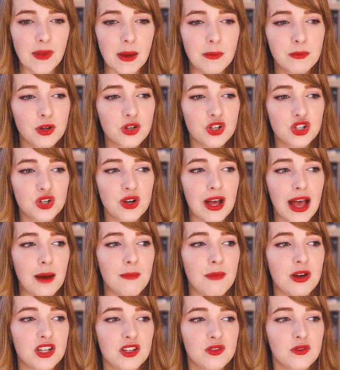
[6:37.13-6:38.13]
I'm not sure how
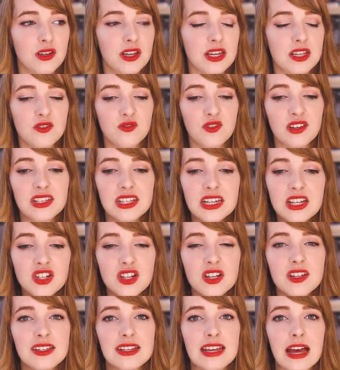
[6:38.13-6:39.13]
much of it is
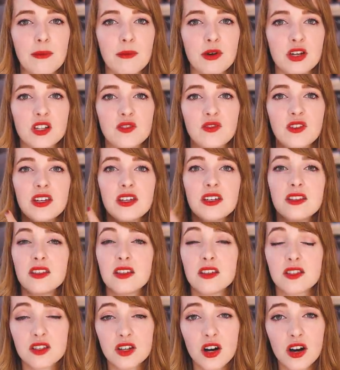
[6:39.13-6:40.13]
fictitious and how much of it is
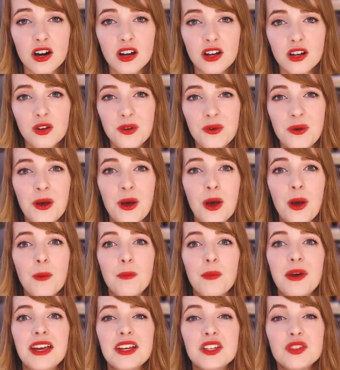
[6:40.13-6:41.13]
historical,
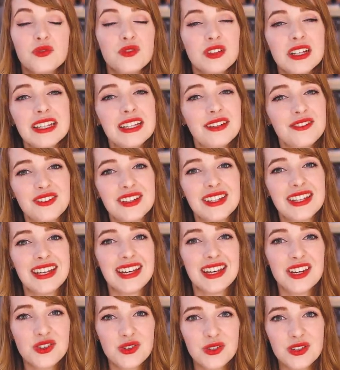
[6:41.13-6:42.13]
but it's really, really
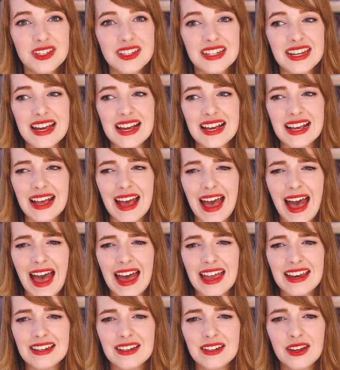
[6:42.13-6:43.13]
interesting
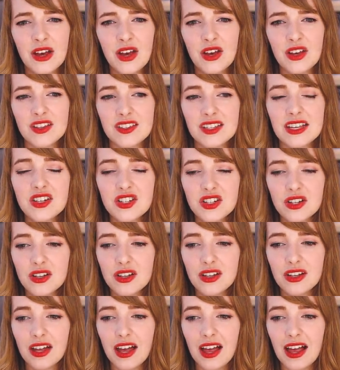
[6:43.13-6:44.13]
and such
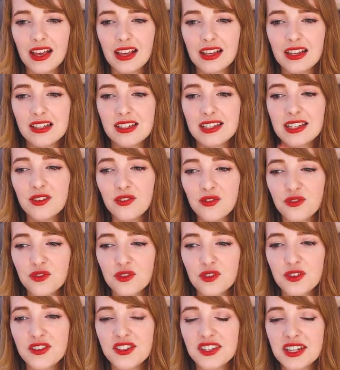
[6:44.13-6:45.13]
a
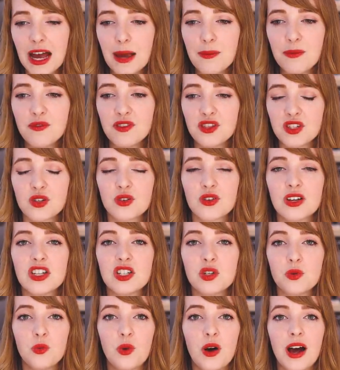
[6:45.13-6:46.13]
different type of story
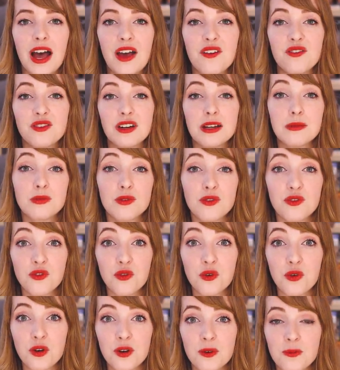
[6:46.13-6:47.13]
to what I've read
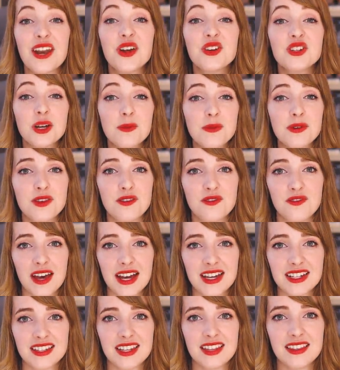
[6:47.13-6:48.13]
before. And on top of the
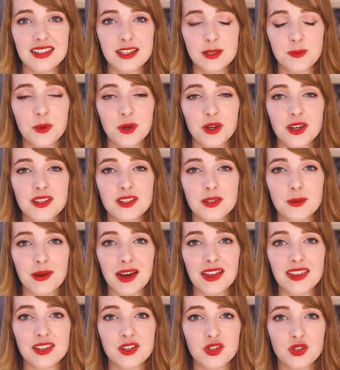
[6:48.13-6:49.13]
fact that this book is
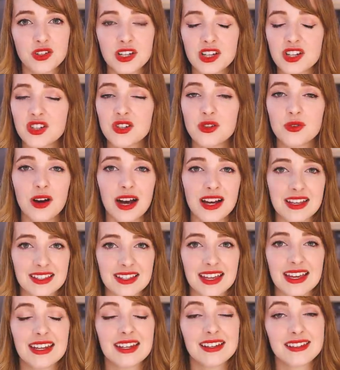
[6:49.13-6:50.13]
about the traditional
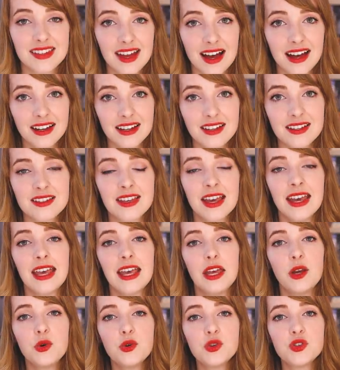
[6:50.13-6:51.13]
Icelandic sagas,
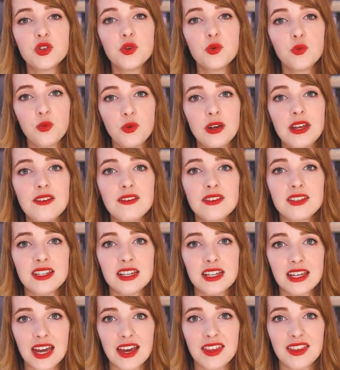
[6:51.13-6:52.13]
it also weaves
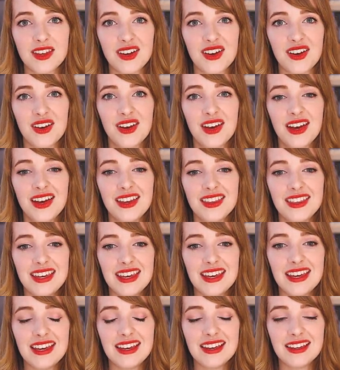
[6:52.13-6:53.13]
together
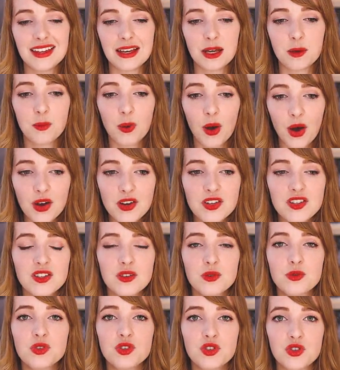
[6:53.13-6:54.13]
the like
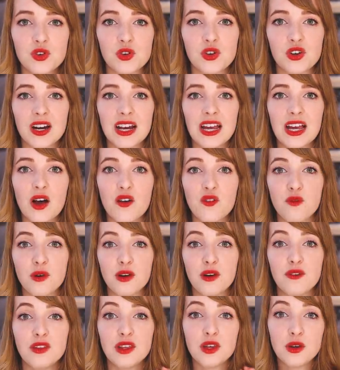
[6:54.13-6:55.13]
personal story of
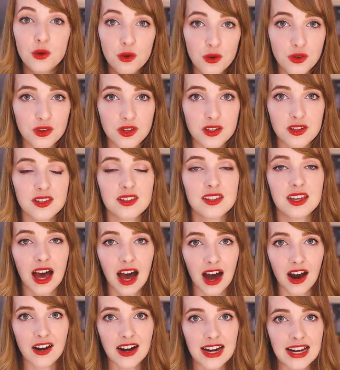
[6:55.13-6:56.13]
one of the authors,
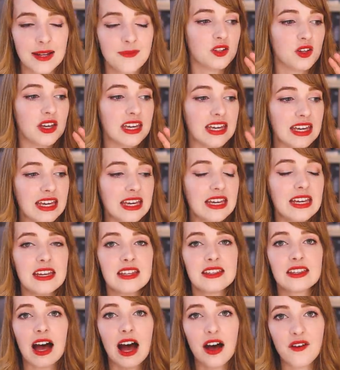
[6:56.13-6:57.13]
Kari. So he
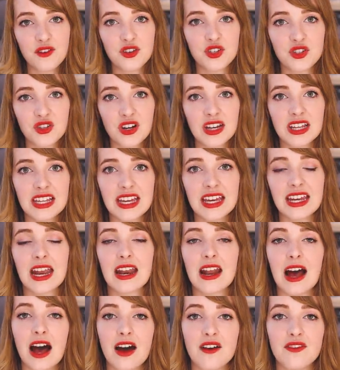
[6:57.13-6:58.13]
is half Australian
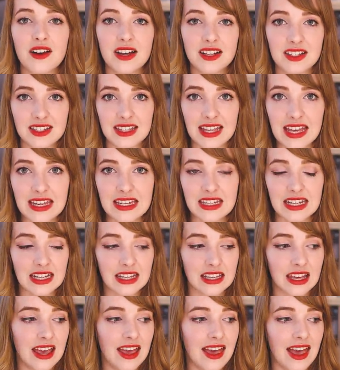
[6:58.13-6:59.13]
and half
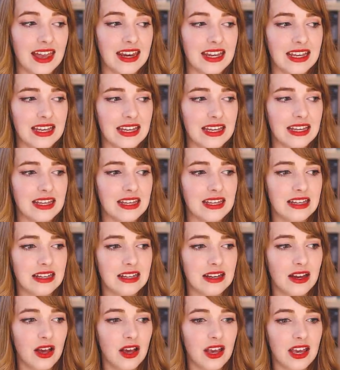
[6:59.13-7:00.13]
Icelandic, and
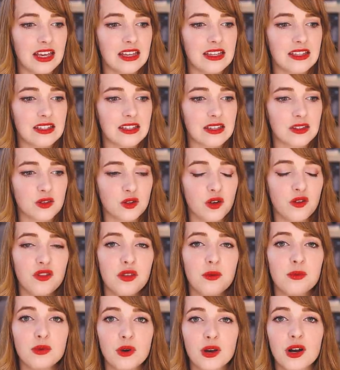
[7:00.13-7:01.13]
he is sort of
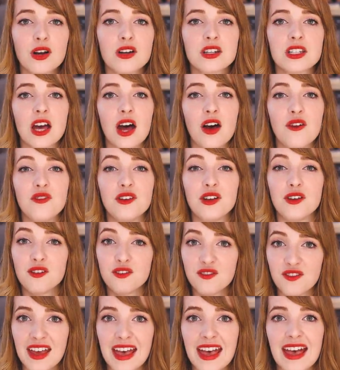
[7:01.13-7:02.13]
the product of an
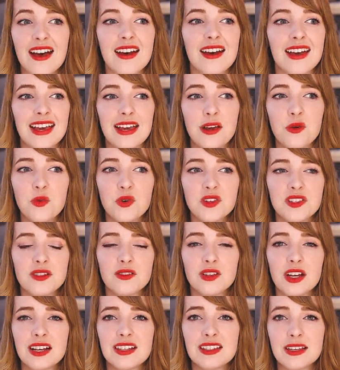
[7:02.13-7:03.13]
affair. He
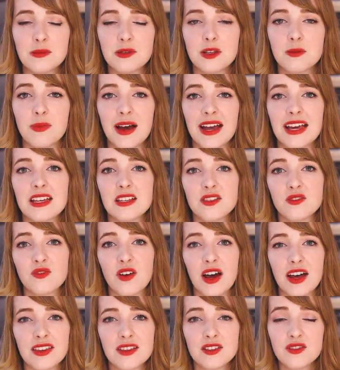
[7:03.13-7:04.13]
wasn't accepted by his
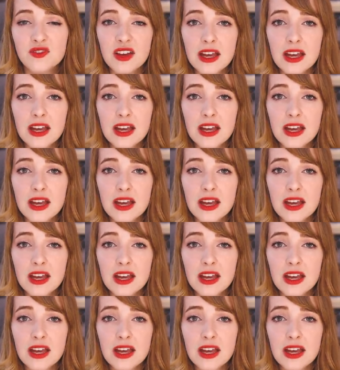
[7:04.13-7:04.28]
father's